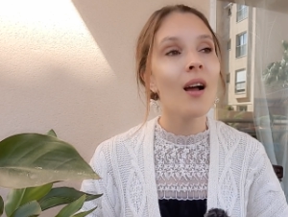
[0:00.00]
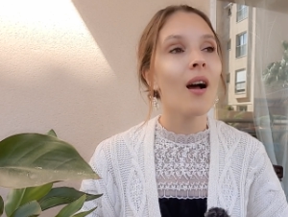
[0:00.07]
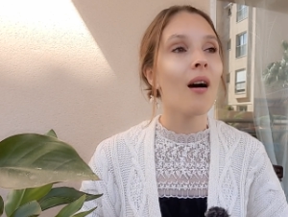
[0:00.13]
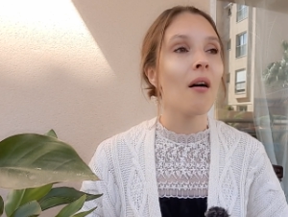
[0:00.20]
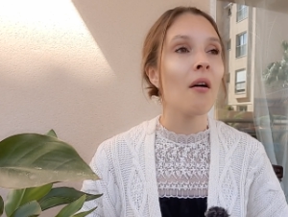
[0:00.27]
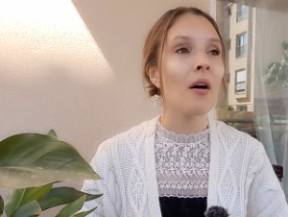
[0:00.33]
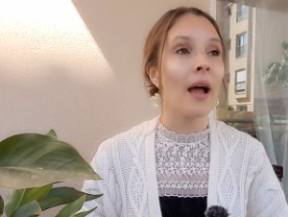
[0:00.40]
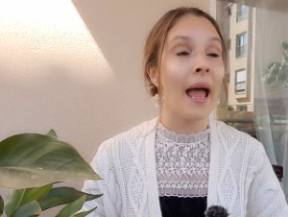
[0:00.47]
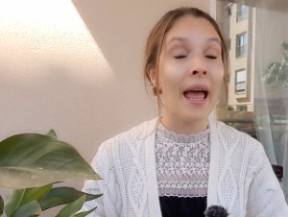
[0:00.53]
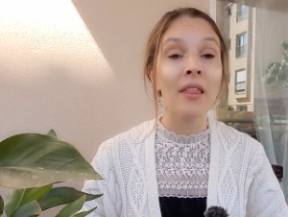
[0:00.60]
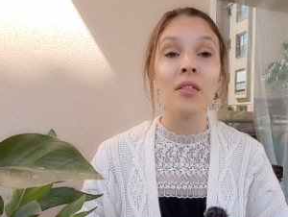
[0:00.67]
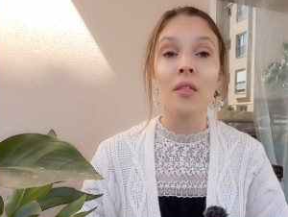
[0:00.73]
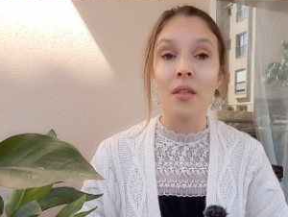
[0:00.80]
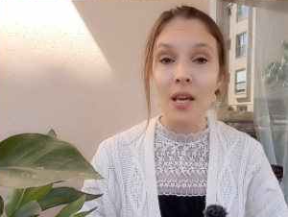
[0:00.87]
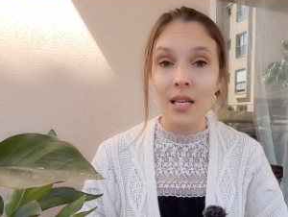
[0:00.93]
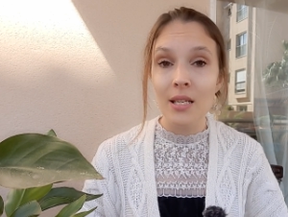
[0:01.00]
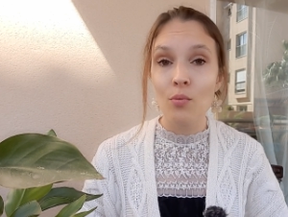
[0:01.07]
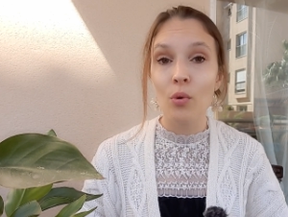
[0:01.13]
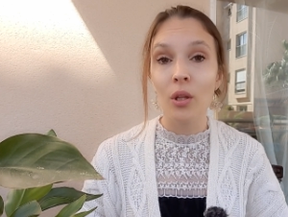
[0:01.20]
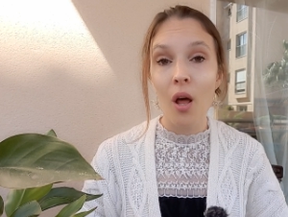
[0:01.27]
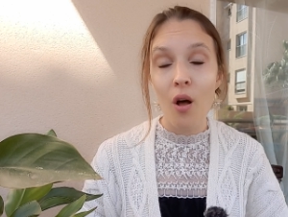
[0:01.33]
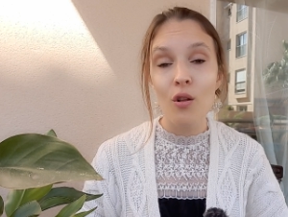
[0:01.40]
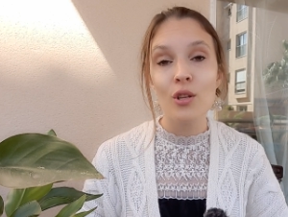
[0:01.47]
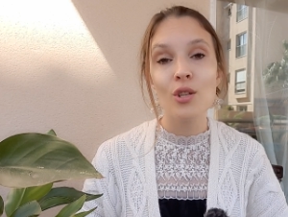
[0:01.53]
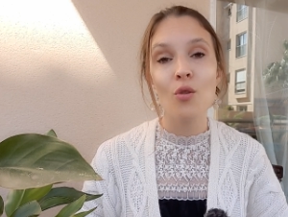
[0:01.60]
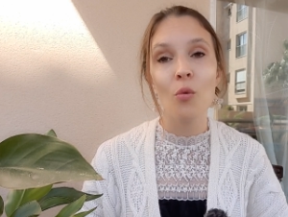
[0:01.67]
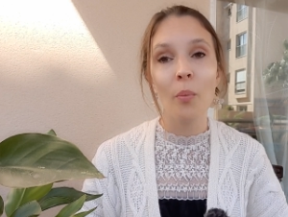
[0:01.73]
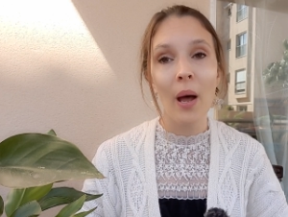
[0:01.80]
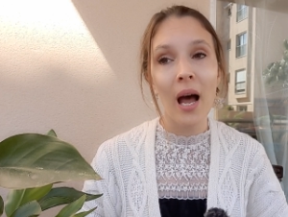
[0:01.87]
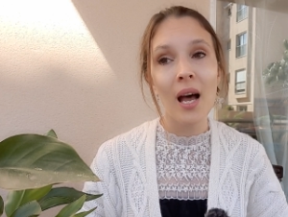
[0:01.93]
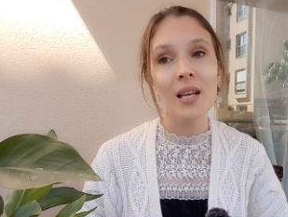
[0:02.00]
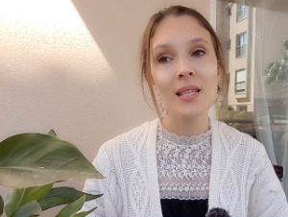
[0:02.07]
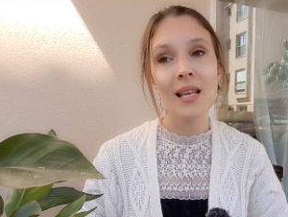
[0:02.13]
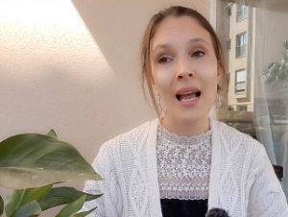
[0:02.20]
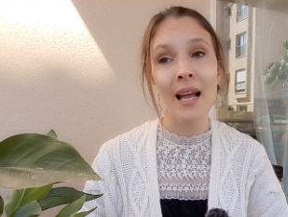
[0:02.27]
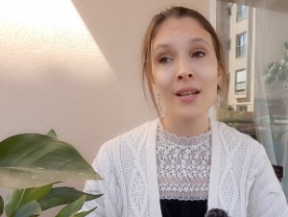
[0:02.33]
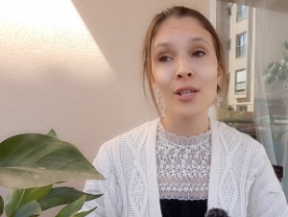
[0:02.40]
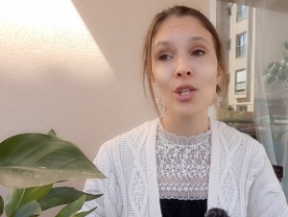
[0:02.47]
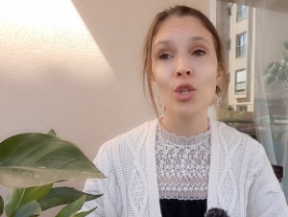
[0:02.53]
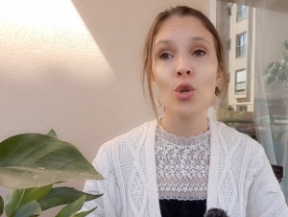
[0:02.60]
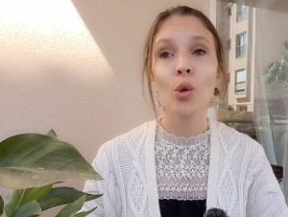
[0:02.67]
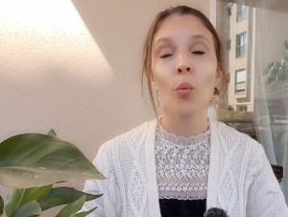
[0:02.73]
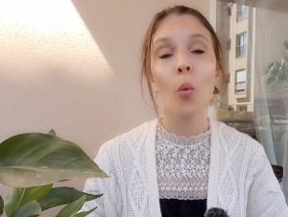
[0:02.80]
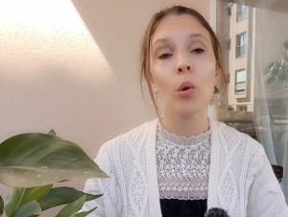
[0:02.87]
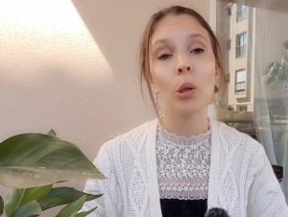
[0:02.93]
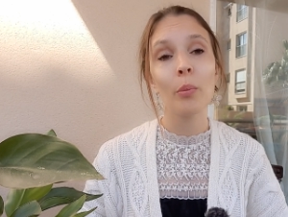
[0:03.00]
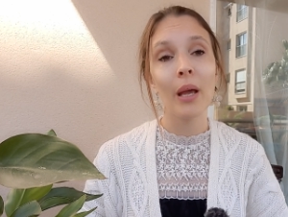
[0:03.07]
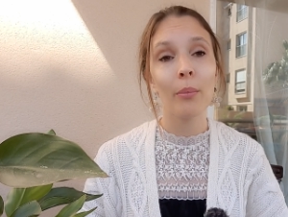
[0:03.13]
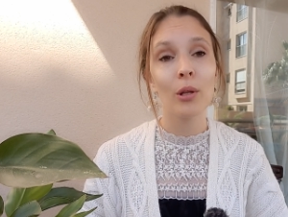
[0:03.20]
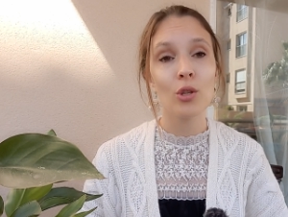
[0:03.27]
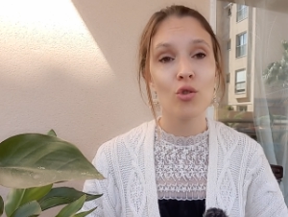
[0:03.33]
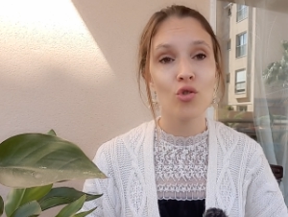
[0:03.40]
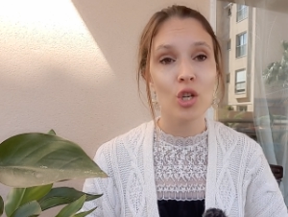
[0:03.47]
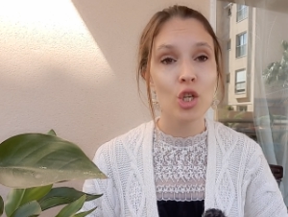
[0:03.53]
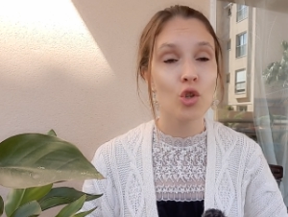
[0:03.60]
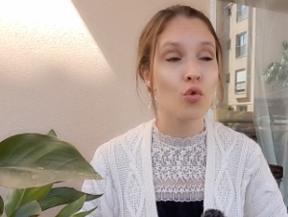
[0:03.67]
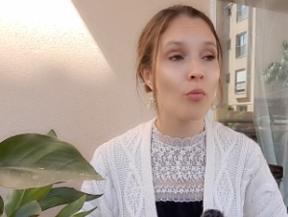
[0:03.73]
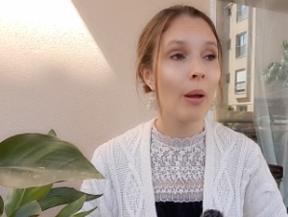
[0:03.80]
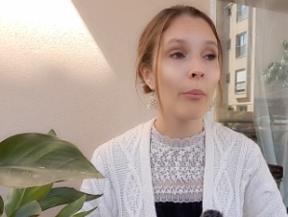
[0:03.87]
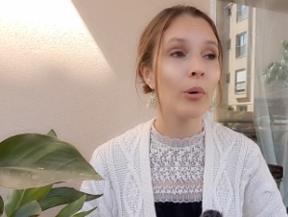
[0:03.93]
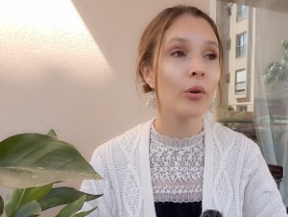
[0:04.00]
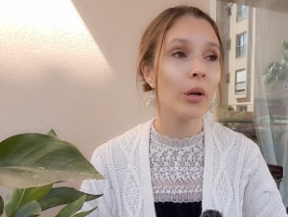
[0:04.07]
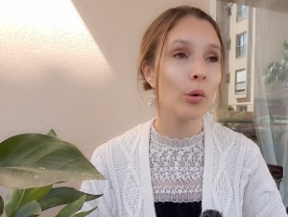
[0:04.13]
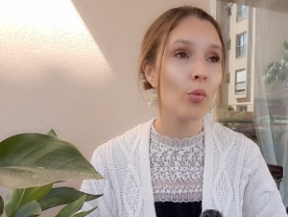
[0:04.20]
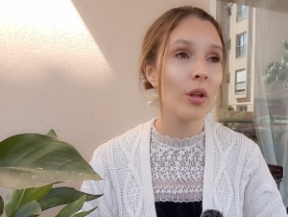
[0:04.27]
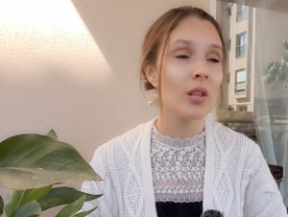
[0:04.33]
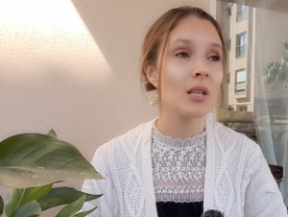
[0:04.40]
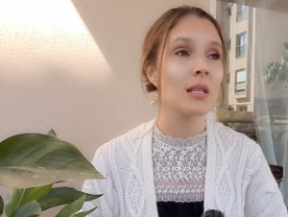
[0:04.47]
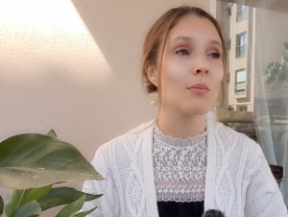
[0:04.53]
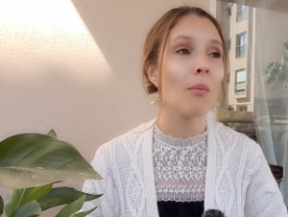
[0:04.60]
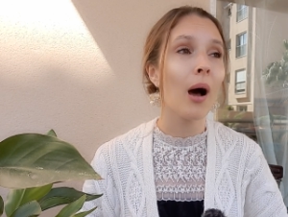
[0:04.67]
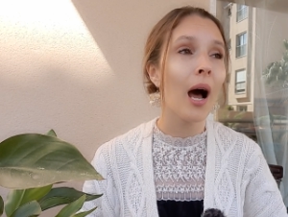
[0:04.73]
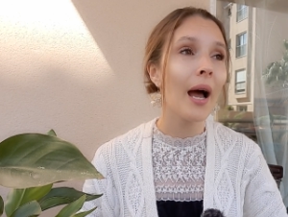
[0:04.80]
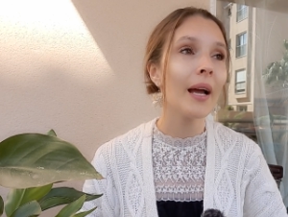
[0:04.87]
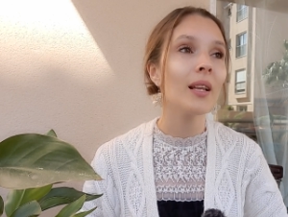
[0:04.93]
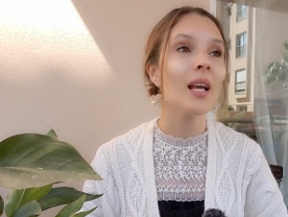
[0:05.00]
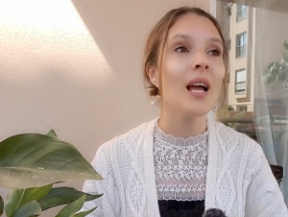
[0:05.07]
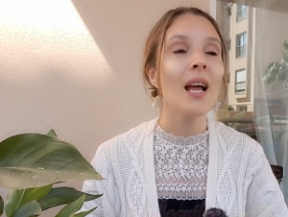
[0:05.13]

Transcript: And this will also pass, and soon we will be able to just remember it with a smile,